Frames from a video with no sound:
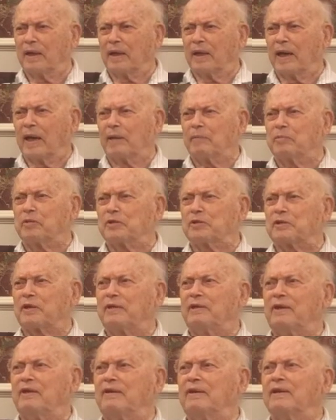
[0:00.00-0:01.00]
and
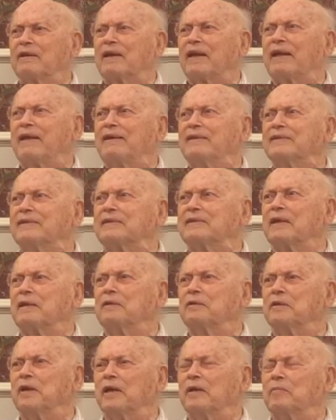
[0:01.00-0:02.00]
proceeded to light his
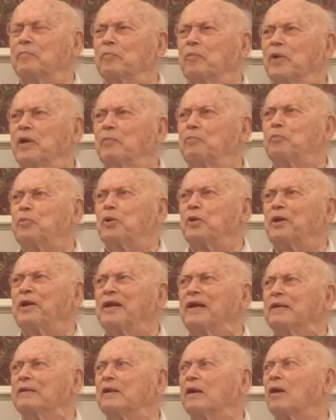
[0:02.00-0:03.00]
cigarette by
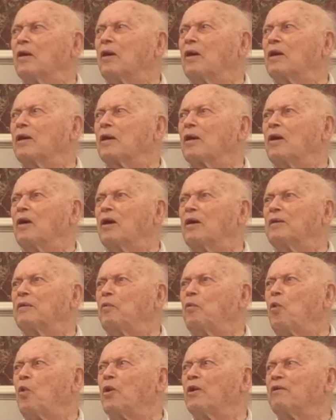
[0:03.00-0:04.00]
putting it
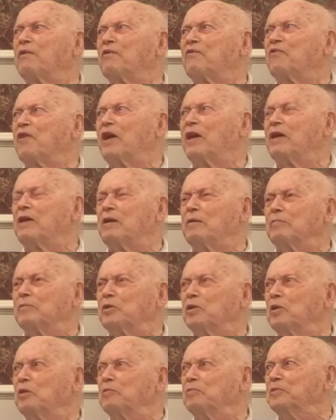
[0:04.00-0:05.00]
on one of the vacuum
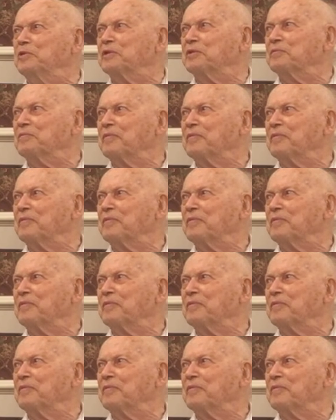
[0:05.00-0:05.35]
tubes.